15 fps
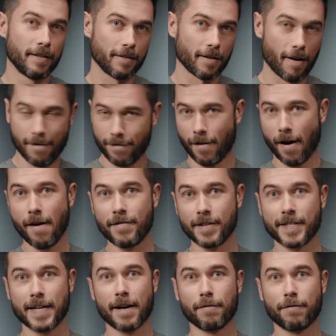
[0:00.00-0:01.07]
The Hi-5
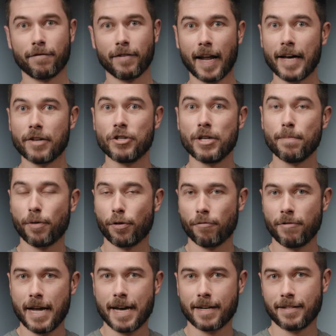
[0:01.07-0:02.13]
is our flagship
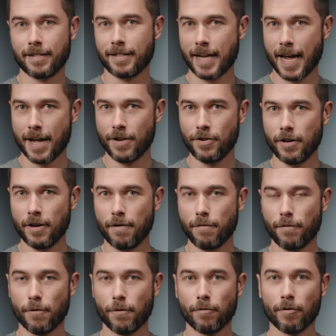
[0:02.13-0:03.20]
3-axis hand unit
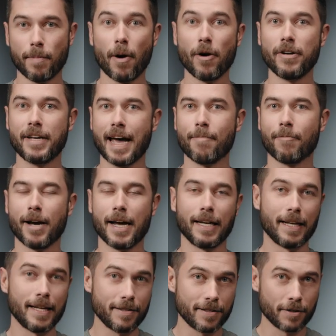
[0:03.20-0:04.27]
for remote camera and
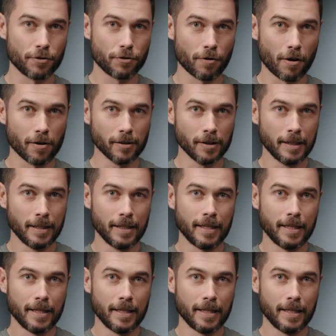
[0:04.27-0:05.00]
lens control,